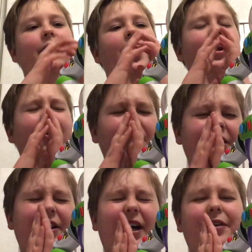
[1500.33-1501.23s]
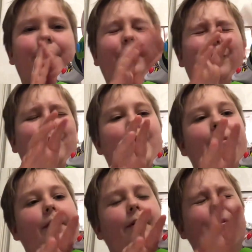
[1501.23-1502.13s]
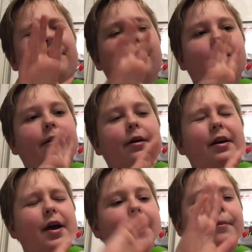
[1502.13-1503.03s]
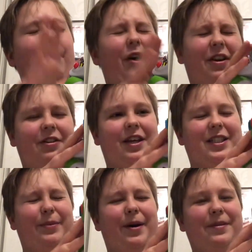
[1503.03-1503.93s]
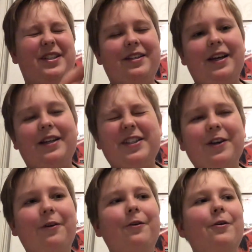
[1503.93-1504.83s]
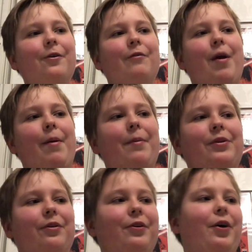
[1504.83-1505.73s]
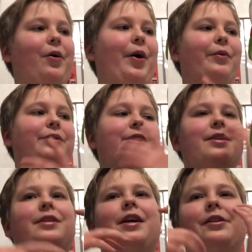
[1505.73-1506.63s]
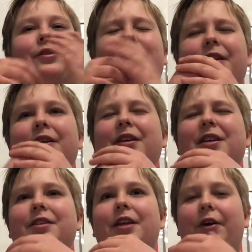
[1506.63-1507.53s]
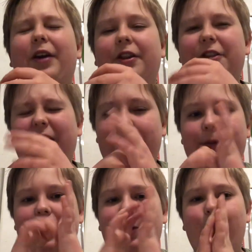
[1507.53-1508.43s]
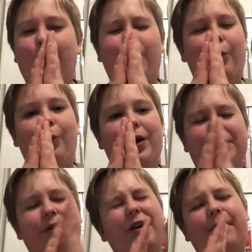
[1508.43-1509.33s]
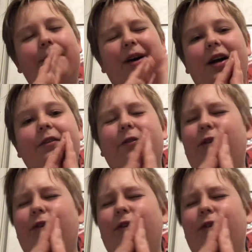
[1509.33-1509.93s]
annoyed and you maybe break things by mistake. So remember to go out, and you can think better when you come back.